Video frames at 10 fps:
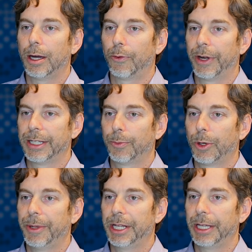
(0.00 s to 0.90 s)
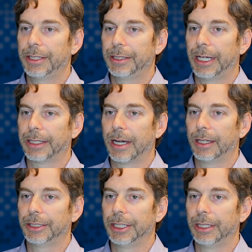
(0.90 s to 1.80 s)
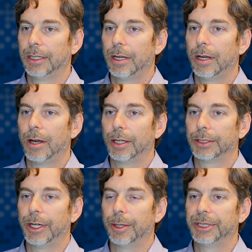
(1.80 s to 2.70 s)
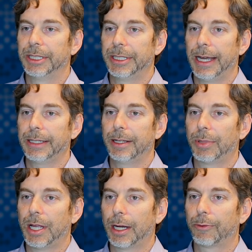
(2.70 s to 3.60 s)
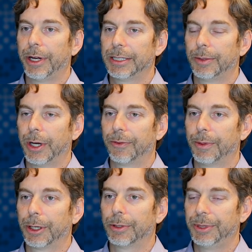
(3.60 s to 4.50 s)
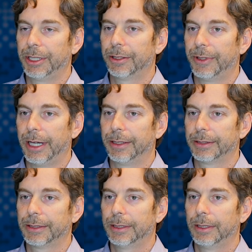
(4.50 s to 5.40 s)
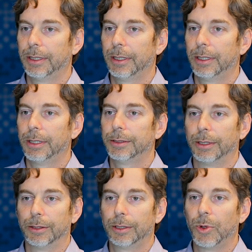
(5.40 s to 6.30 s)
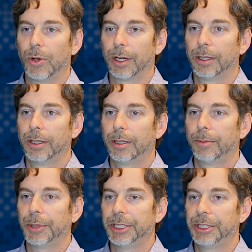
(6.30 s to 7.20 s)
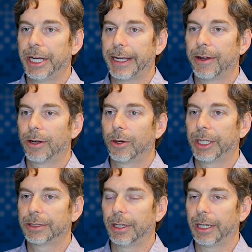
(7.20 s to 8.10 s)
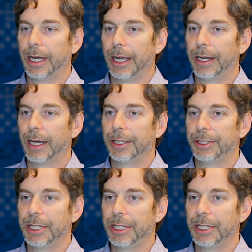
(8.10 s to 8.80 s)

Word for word: Our ransomware mitigation technology also helps detect and block ransomware from encrypting your files. To learn more, please check out our Quick Start guide on